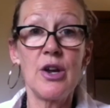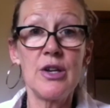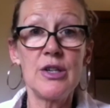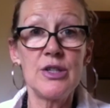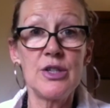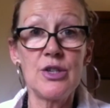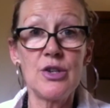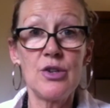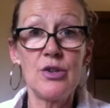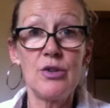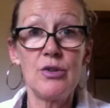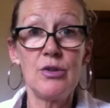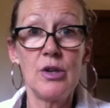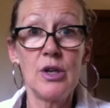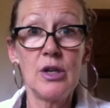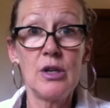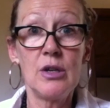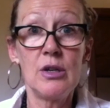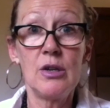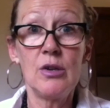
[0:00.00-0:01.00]
going to
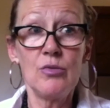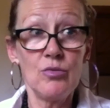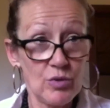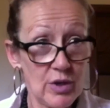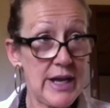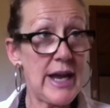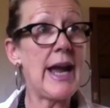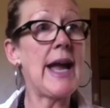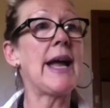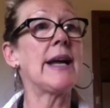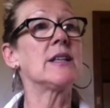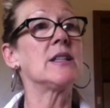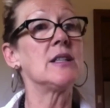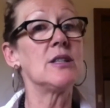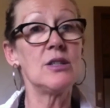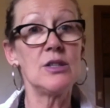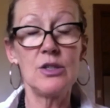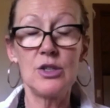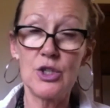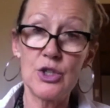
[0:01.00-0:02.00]

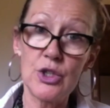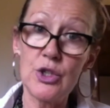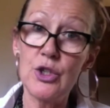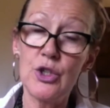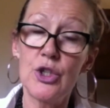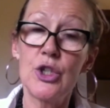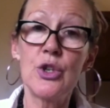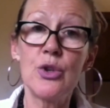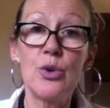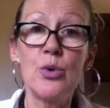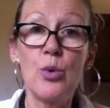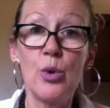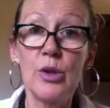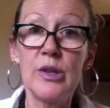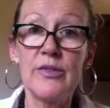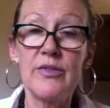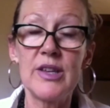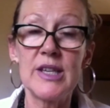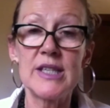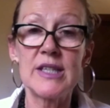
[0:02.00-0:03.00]
react to
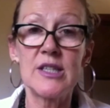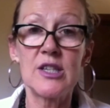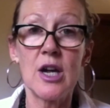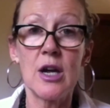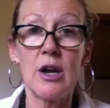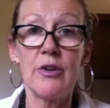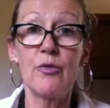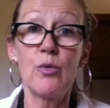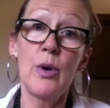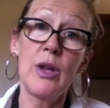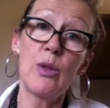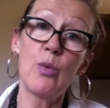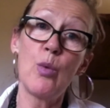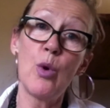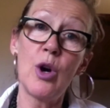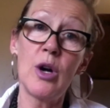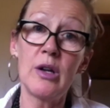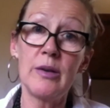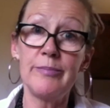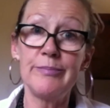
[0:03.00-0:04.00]
all of this stuff with
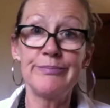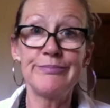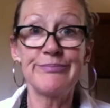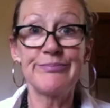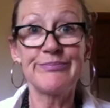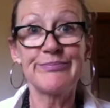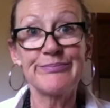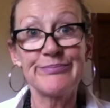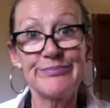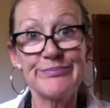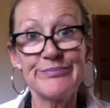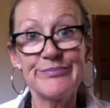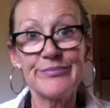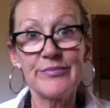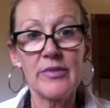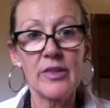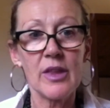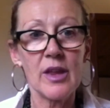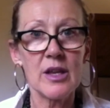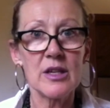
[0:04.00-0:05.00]
what?
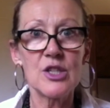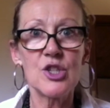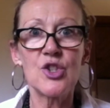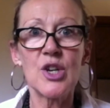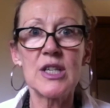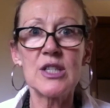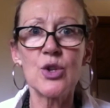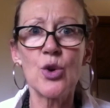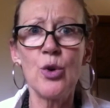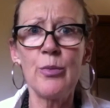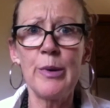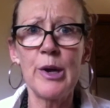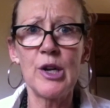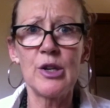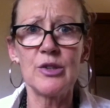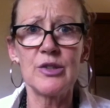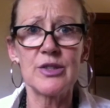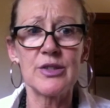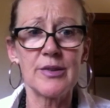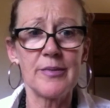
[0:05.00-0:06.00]
Stress
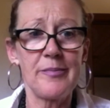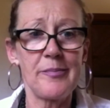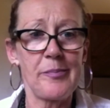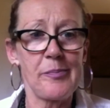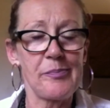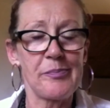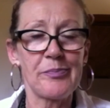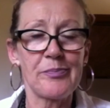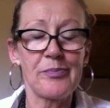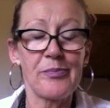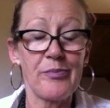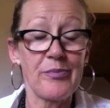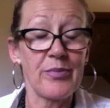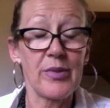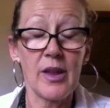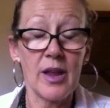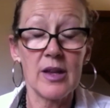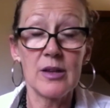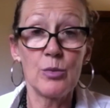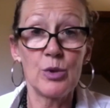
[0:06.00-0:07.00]
hormones.
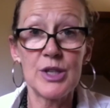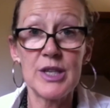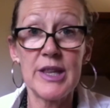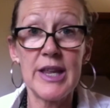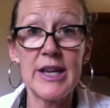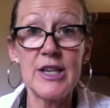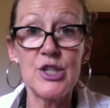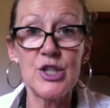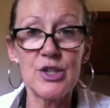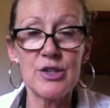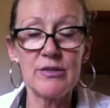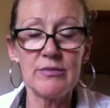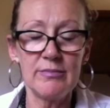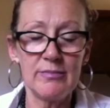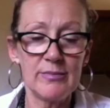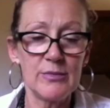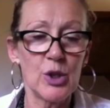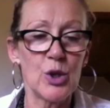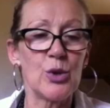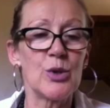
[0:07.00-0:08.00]
What do?
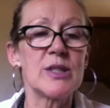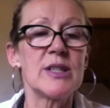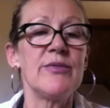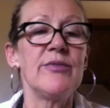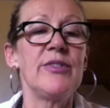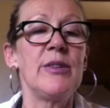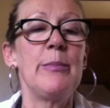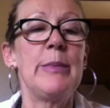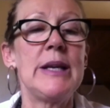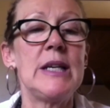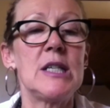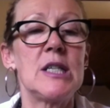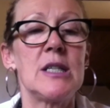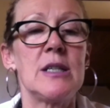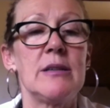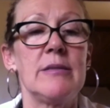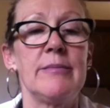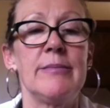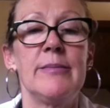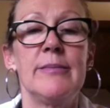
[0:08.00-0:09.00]
Cause
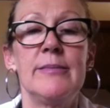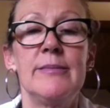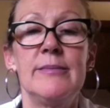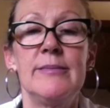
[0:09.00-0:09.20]
inflammation.